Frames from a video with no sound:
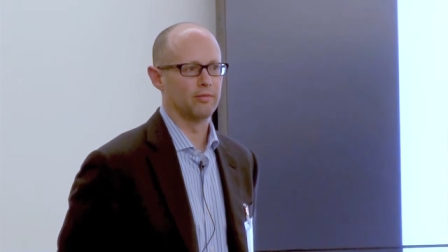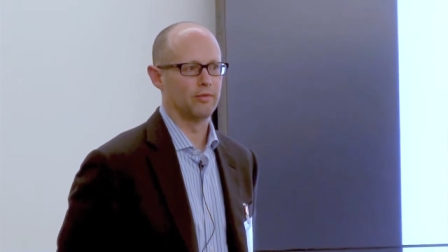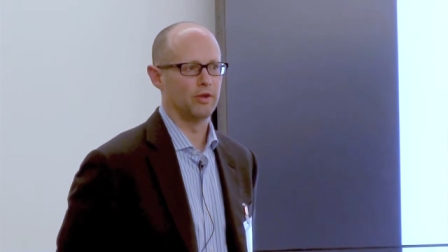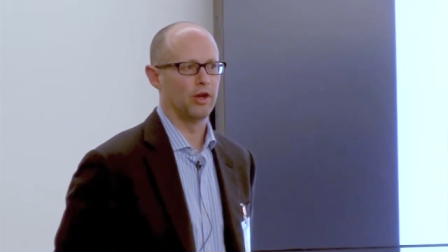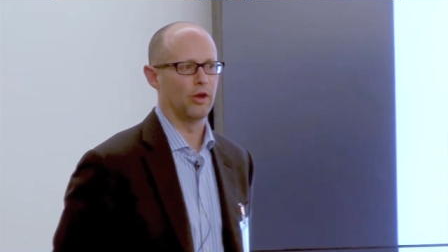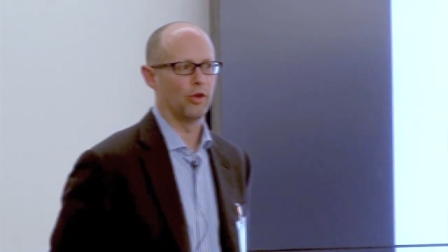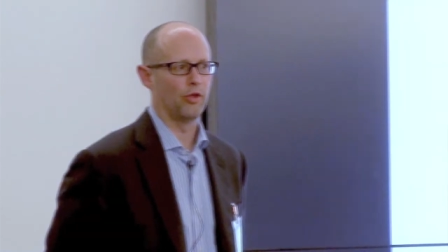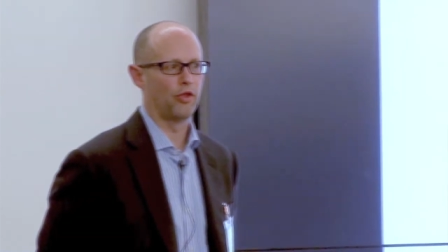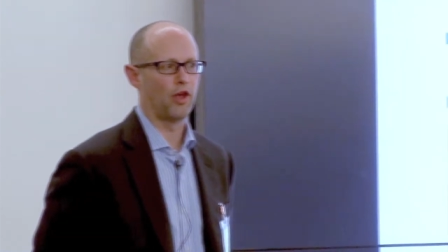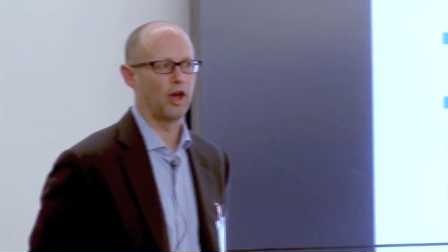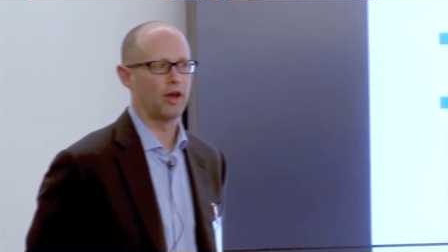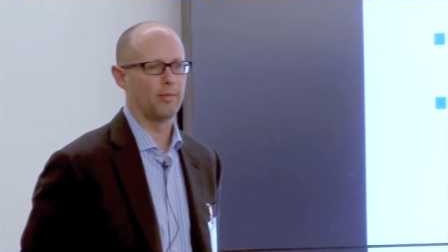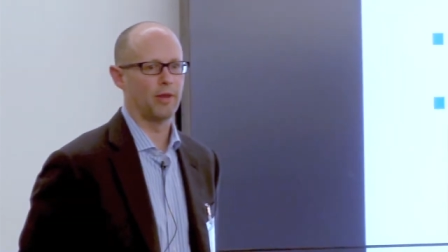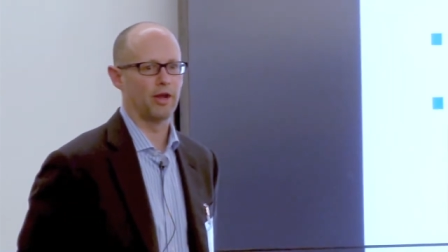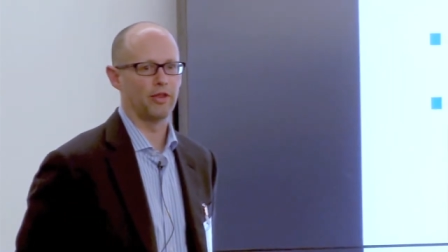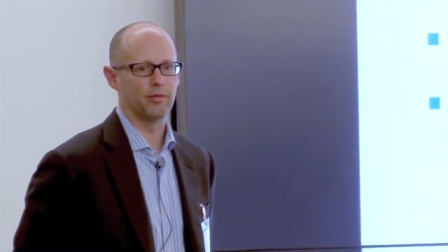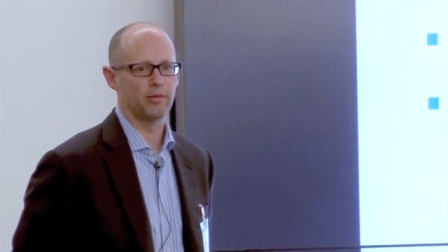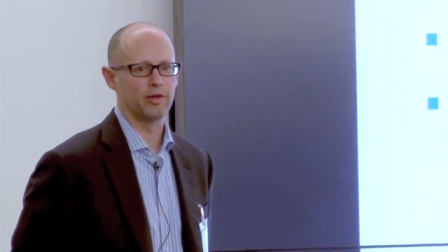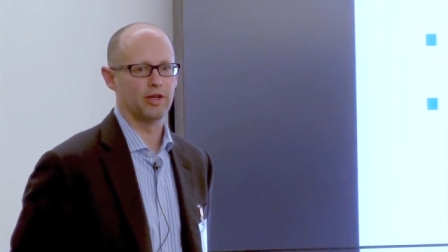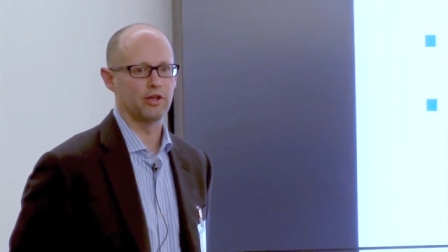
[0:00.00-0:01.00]
you know thought
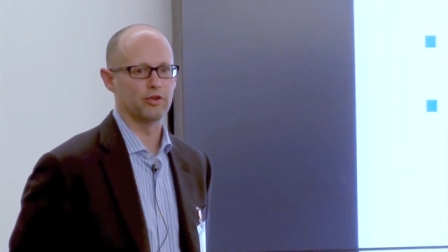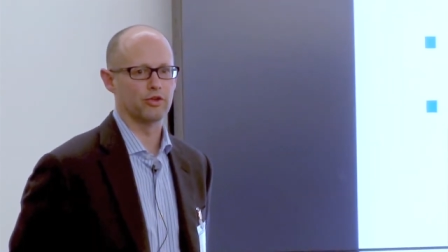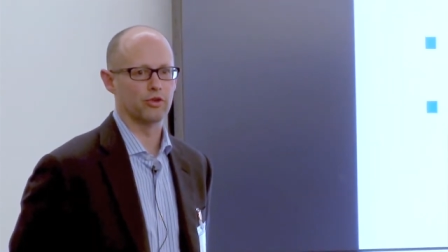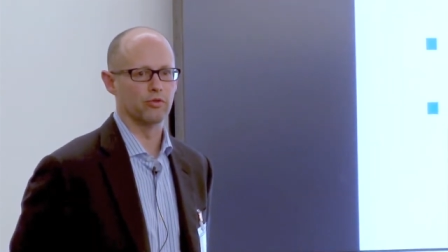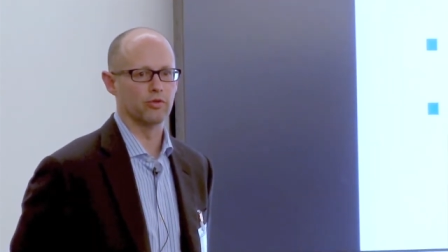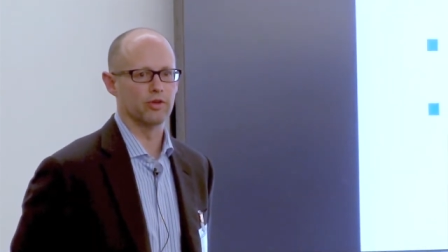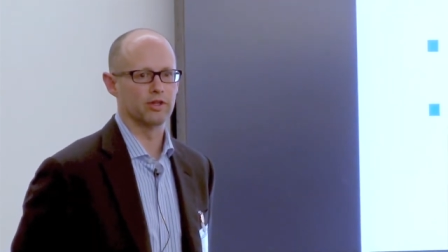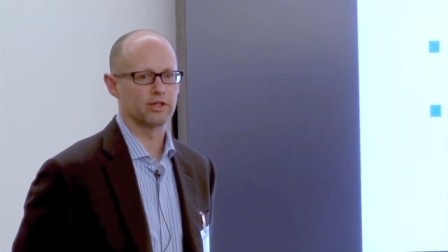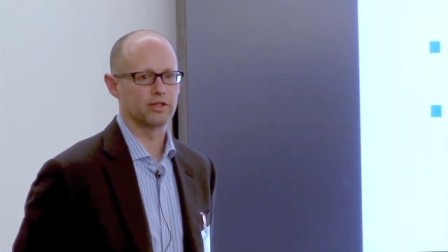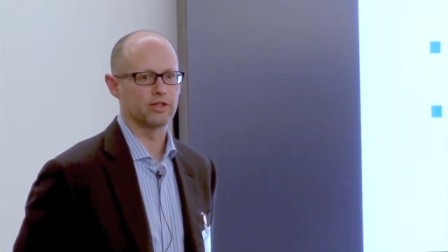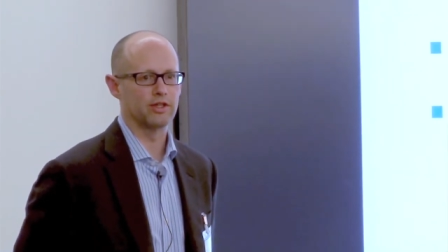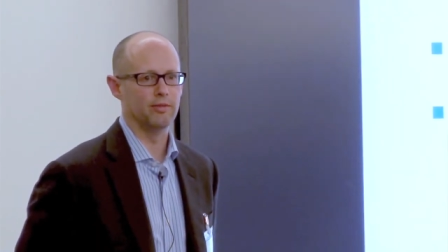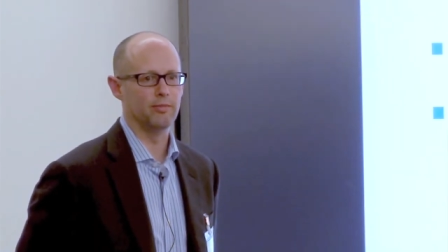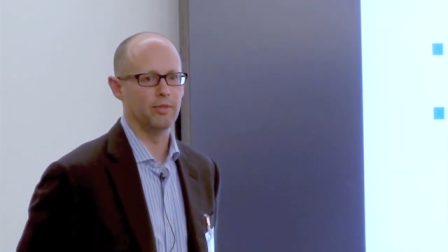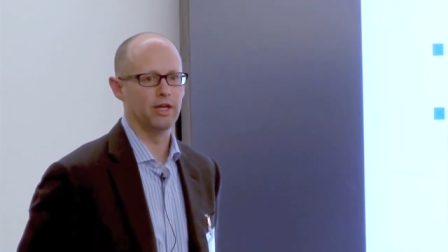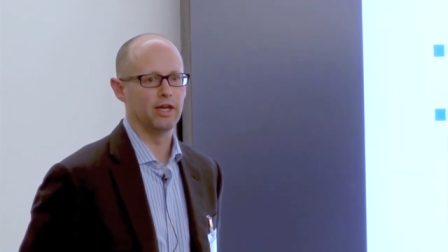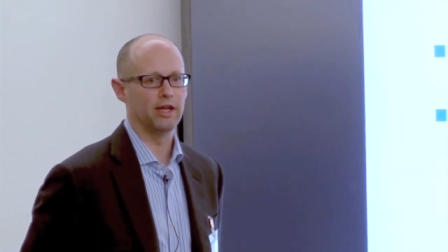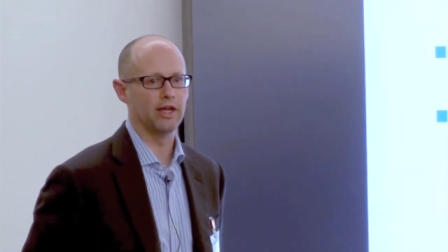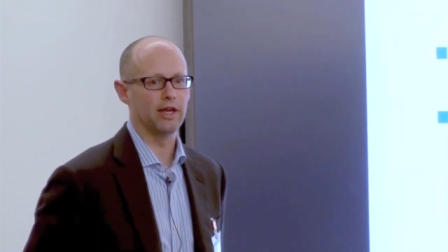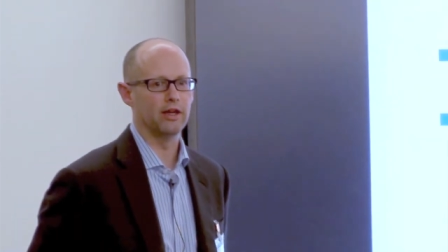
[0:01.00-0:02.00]
about the potential risks and
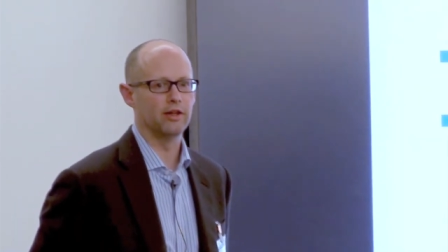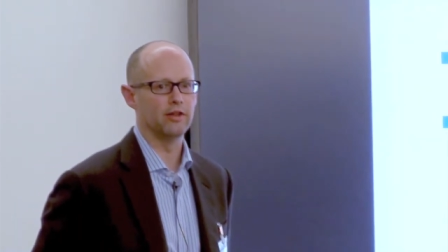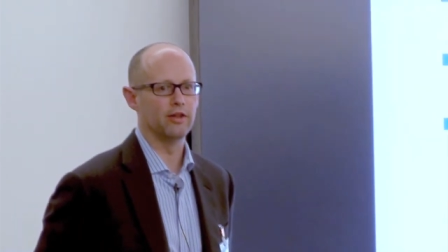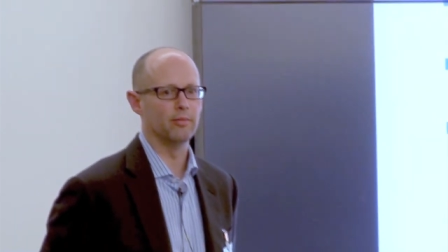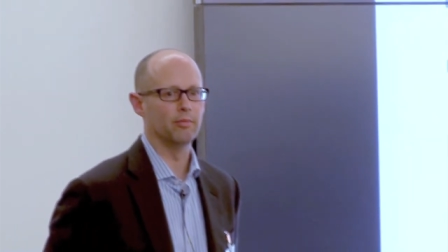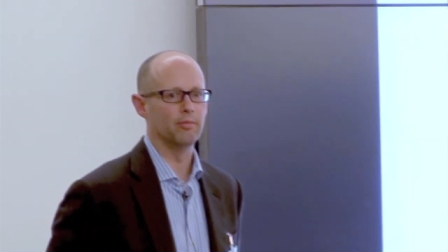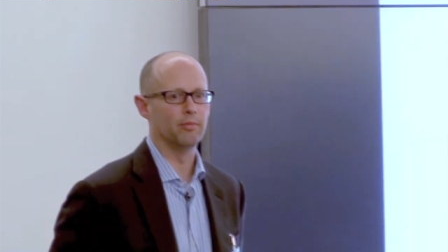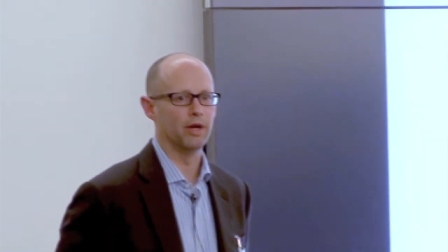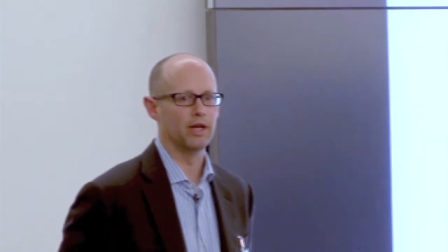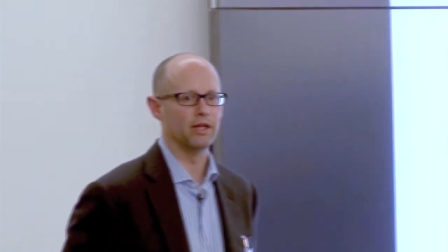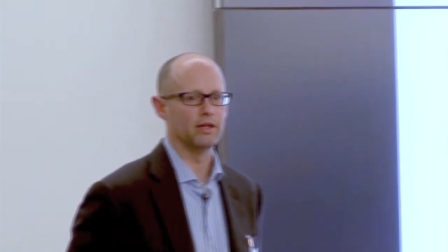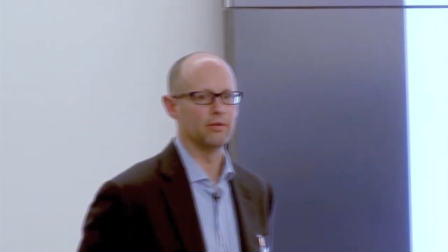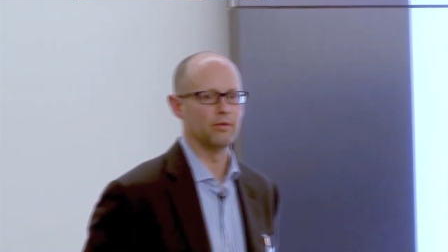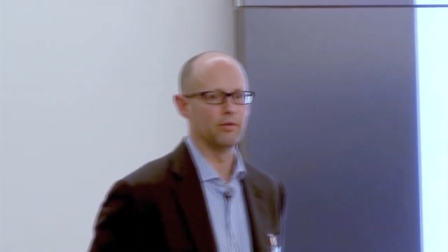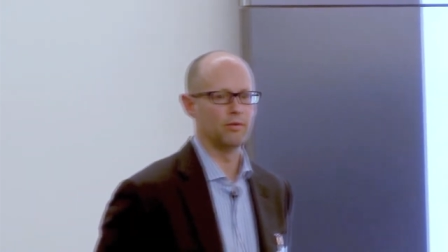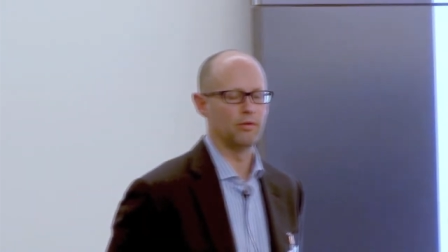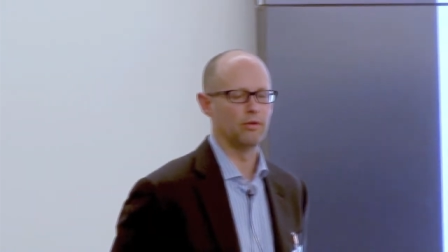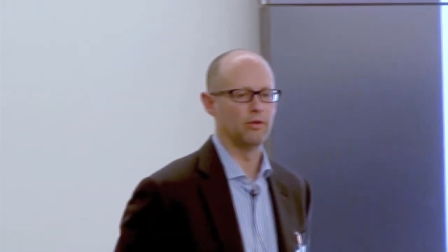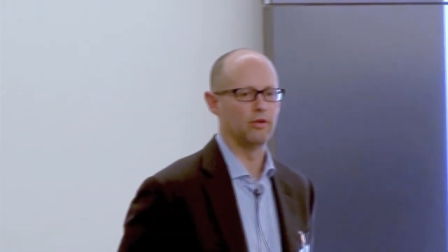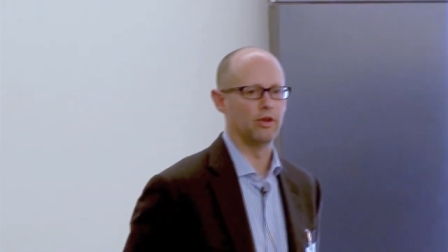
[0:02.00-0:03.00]
mitigated them, but
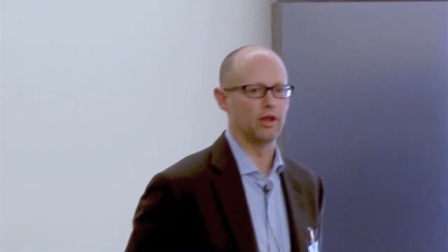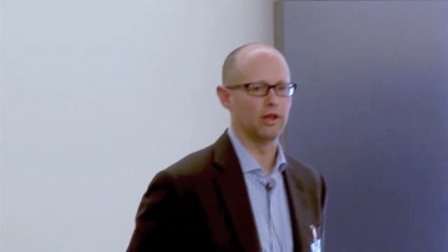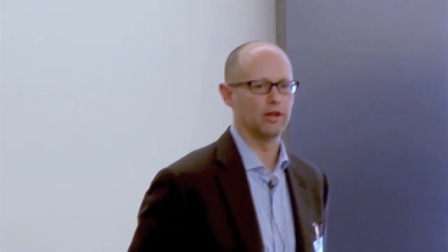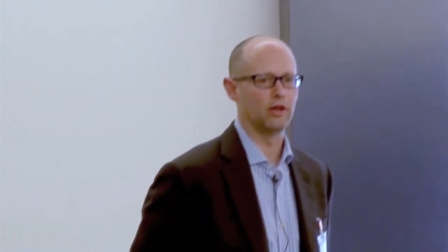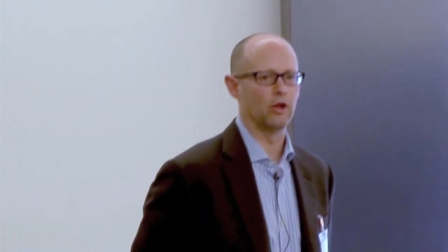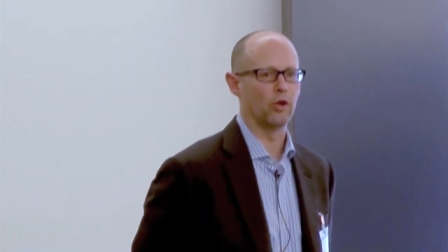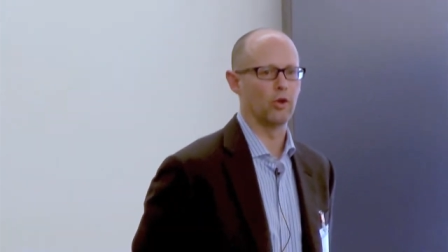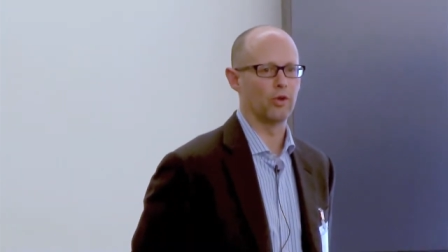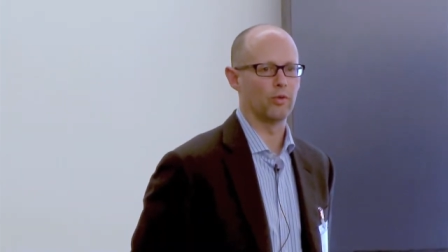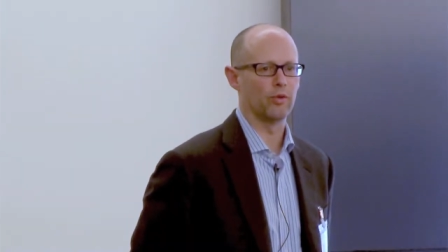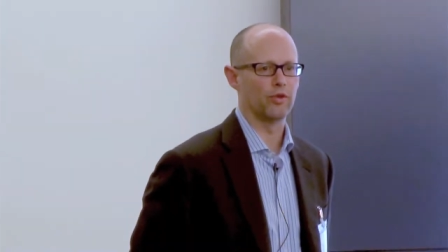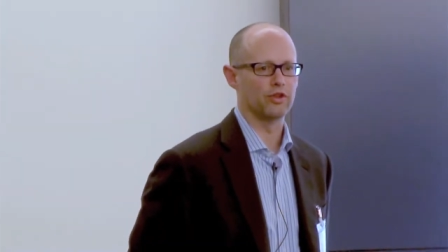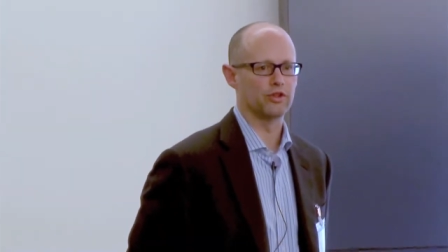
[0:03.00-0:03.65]
that going